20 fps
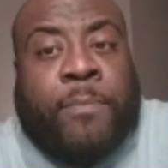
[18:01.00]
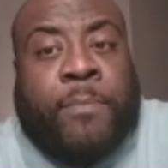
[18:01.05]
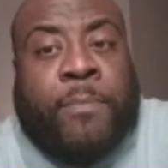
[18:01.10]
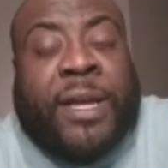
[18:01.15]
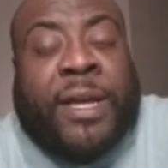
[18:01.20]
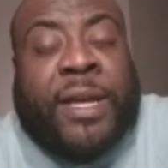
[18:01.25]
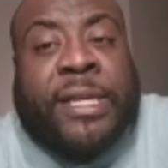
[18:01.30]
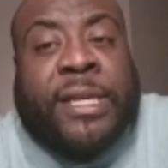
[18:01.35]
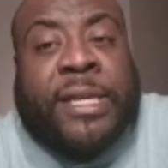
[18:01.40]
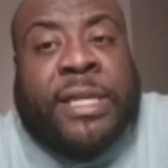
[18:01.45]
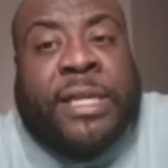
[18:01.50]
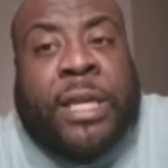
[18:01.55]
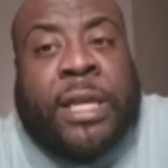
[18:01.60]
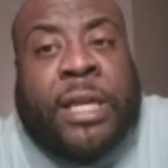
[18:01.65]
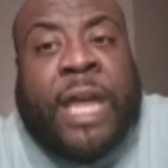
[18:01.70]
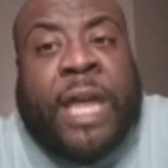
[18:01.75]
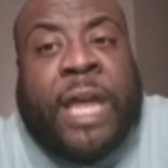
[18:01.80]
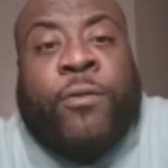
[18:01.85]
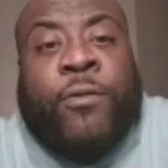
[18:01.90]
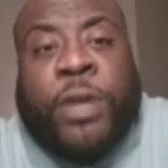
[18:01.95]
Because
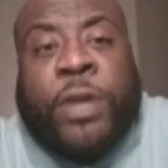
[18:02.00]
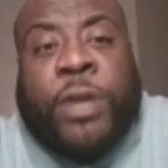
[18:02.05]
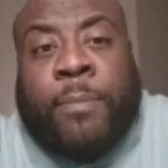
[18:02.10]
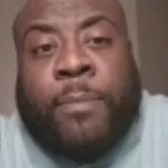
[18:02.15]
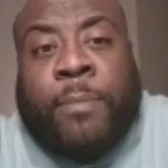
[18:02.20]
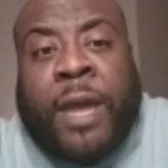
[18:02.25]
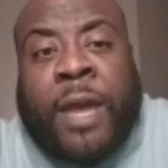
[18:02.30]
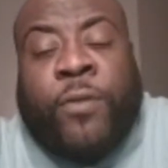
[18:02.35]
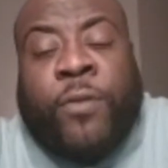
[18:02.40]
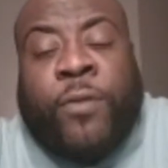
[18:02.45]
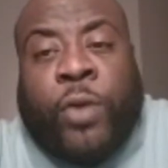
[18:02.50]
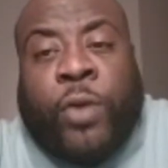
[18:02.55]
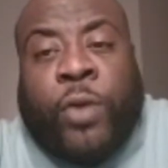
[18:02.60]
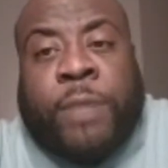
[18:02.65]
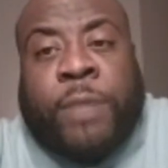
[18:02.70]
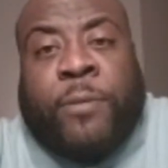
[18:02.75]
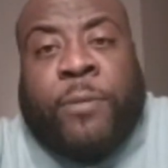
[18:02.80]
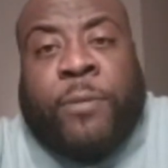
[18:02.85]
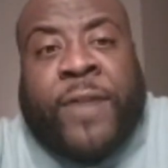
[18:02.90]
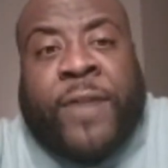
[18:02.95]
even
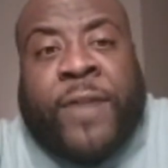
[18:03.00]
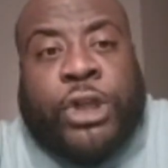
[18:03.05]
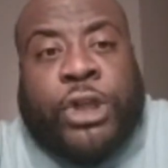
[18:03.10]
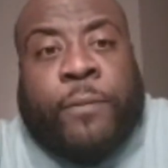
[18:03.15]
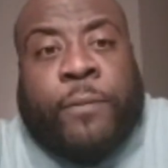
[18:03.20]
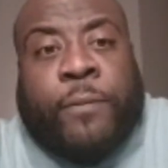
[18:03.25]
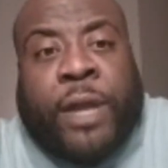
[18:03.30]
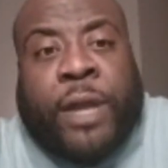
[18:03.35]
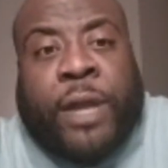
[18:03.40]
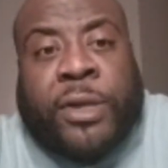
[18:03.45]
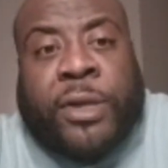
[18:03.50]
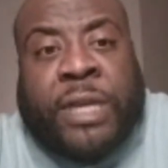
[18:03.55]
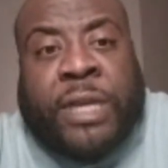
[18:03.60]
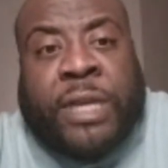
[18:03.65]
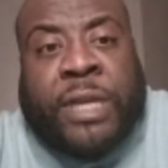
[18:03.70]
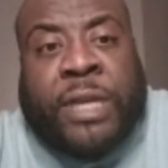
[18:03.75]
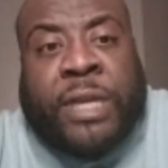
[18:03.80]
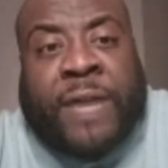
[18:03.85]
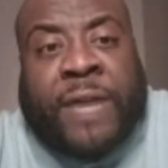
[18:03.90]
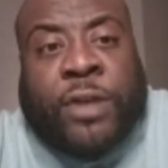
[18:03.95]
with professional players, he
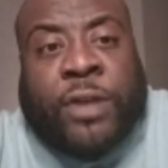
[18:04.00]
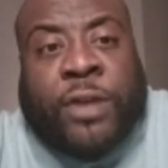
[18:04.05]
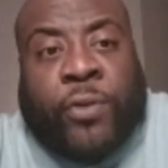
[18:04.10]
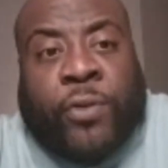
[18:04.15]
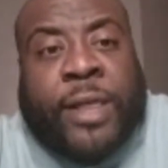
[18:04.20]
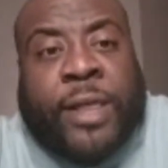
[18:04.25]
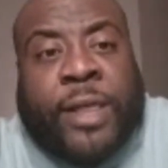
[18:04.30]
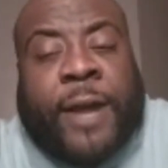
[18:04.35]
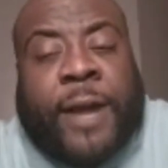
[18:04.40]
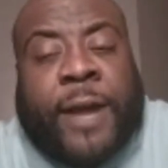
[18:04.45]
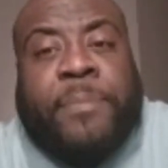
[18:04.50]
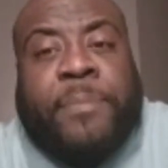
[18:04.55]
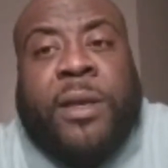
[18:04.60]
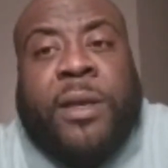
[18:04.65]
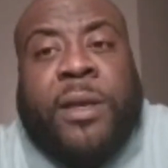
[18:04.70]
was given the green light.